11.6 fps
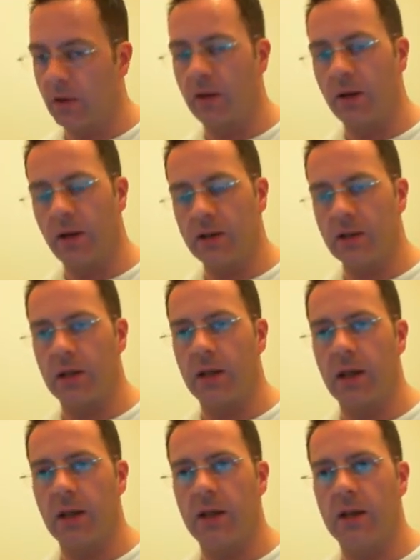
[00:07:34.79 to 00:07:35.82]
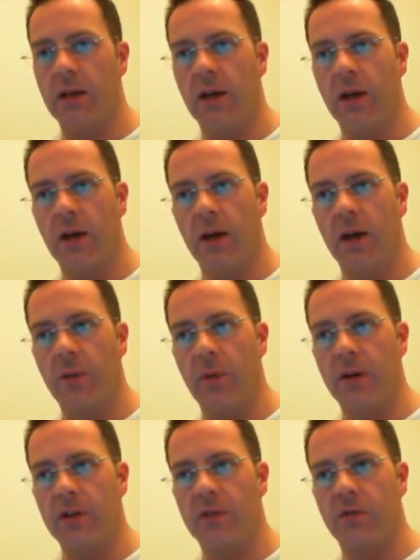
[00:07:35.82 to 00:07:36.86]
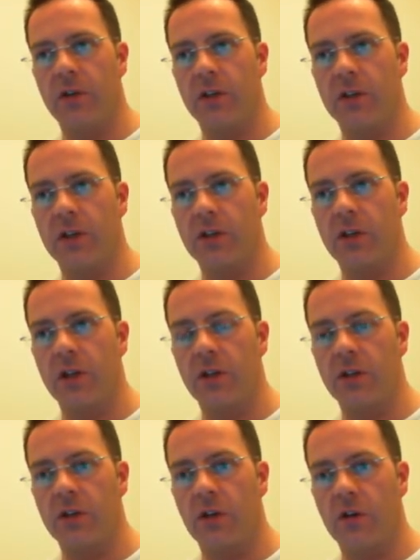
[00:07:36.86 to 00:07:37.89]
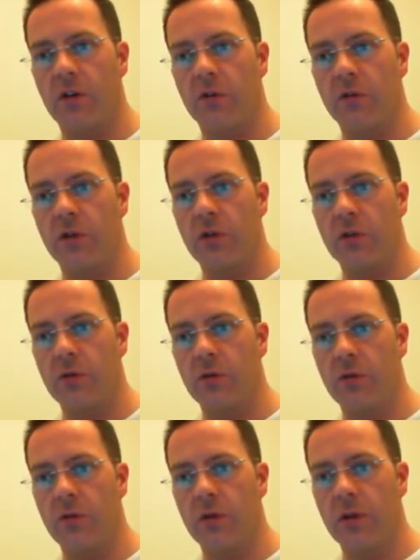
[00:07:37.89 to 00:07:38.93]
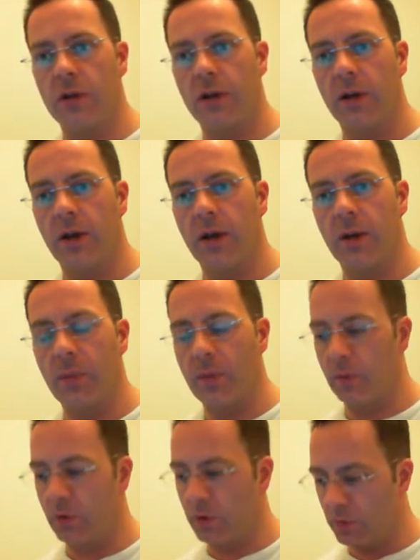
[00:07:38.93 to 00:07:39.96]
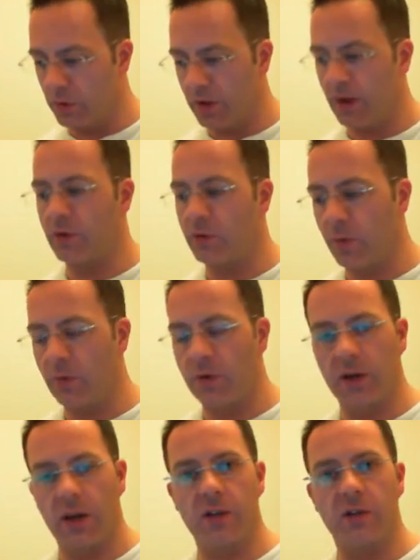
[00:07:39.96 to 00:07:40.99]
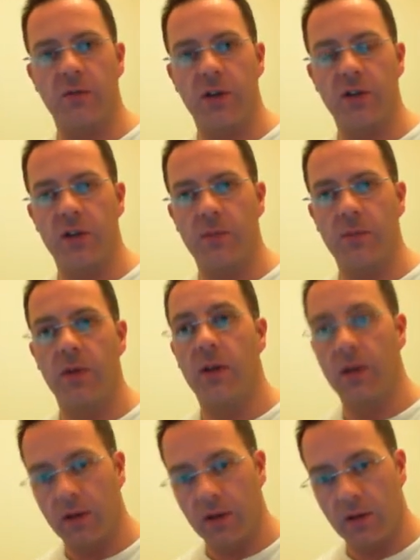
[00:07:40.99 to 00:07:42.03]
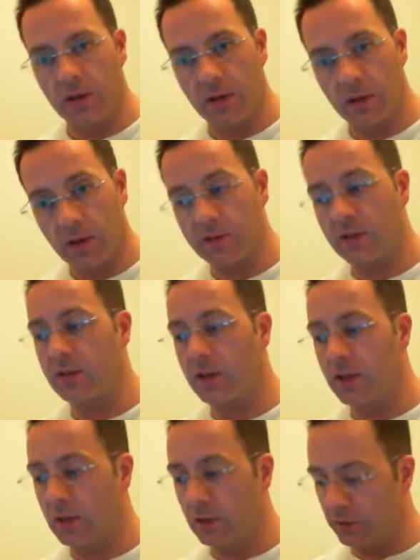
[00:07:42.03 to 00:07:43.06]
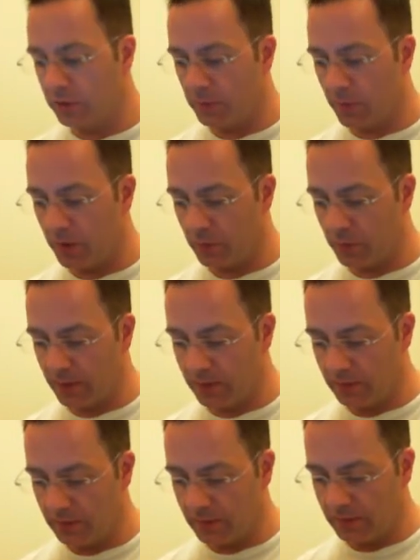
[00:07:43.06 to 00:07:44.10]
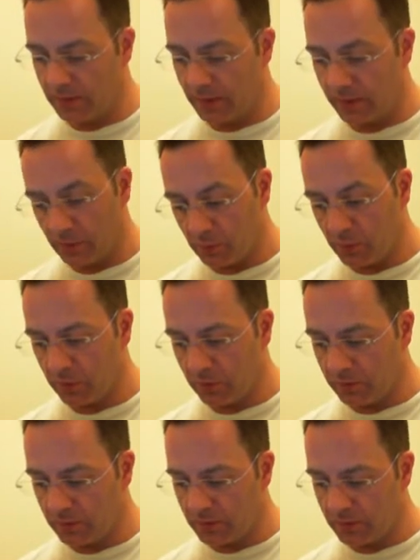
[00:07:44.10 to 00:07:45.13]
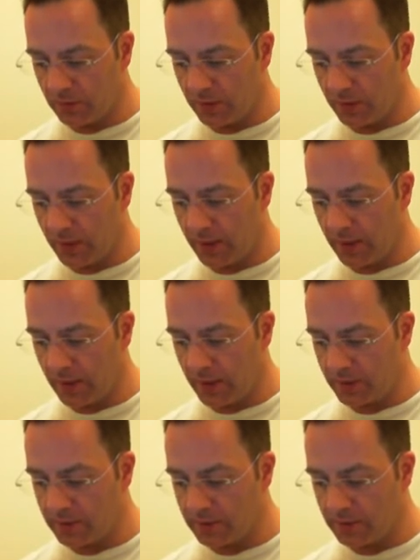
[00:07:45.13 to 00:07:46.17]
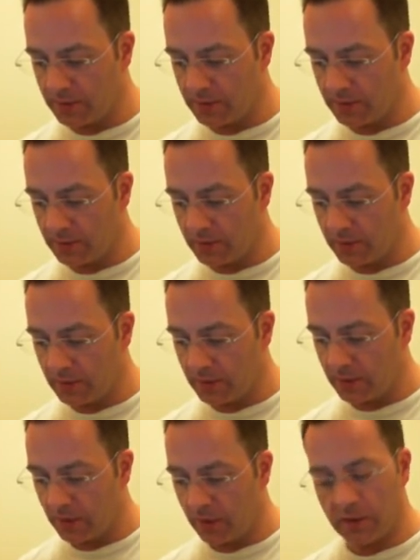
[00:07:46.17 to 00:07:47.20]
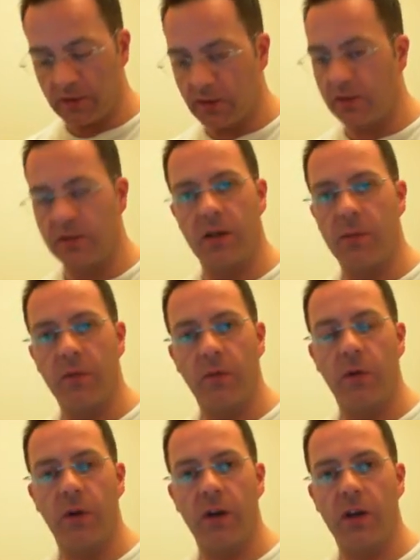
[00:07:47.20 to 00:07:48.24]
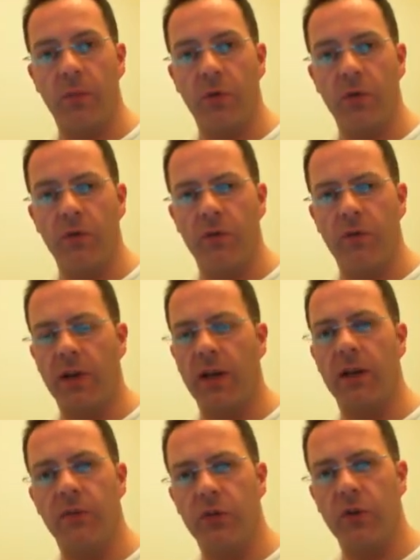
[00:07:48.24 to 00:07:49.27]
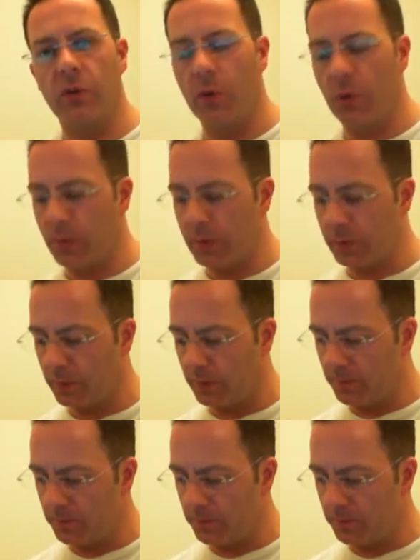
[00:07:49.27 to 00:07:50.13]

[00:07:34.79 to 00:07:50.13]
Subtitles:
allegedly he arranged for the assassination of two people who were outspoken against the regime, assassinated in London, by the way, and they were, and had said before that he approved of the killing of two more people.